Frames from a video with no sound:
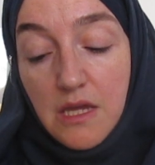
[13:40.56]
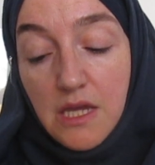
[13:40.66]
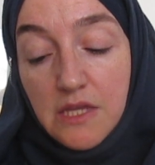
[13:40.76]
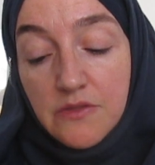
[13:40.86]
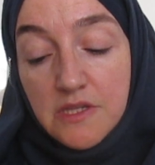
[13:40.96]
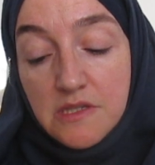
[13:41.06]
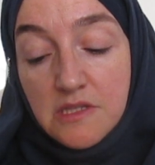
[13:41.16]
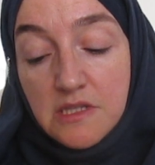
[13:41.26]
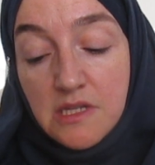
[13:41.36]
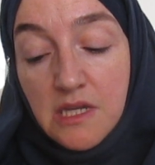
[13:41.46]
In this
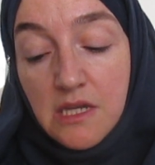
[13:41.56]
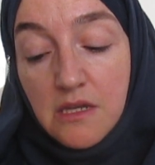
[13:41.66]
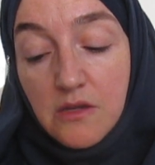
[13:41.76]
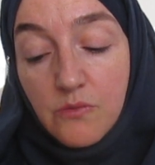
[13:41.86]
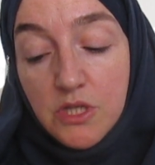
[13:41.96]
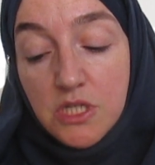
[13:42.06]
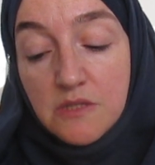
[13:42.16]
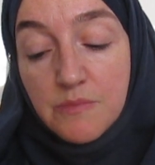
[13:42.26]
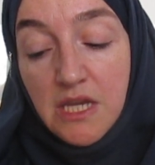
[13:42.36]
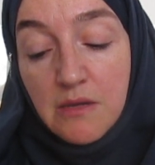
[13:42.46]
city which is
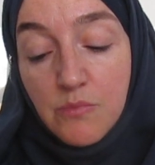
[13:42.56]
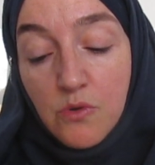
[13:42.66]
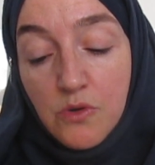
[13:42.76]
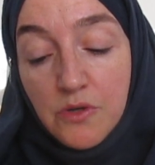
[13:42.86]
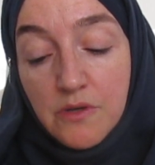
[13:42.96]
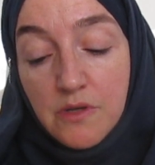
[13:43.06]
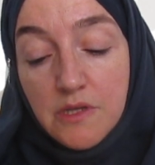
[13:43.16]
being born,